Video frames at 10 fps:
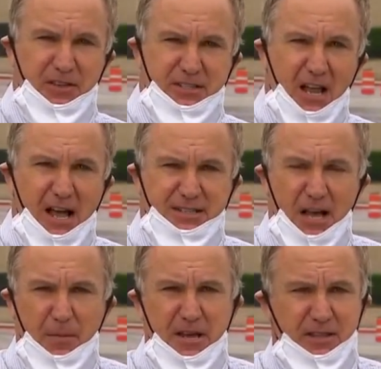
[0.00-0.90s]
this line
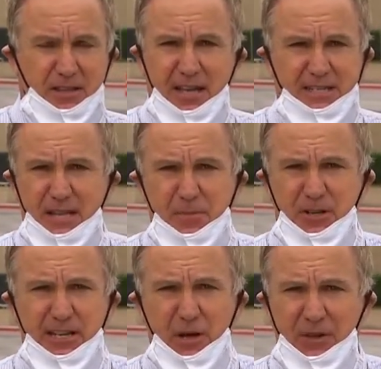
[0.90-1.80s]
tell me that they
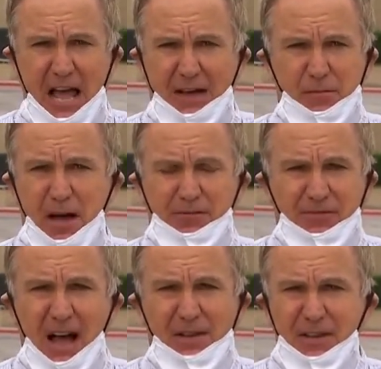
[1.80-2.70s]
typically only have about
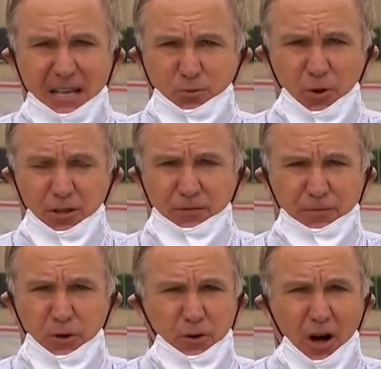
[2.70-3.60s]
five days worth of
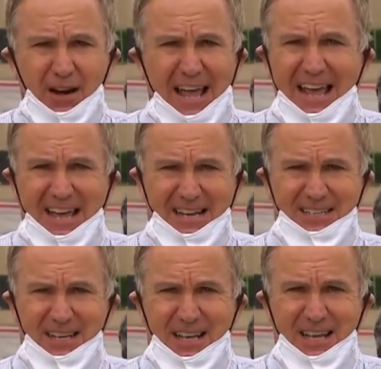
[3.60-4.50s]
food on hand,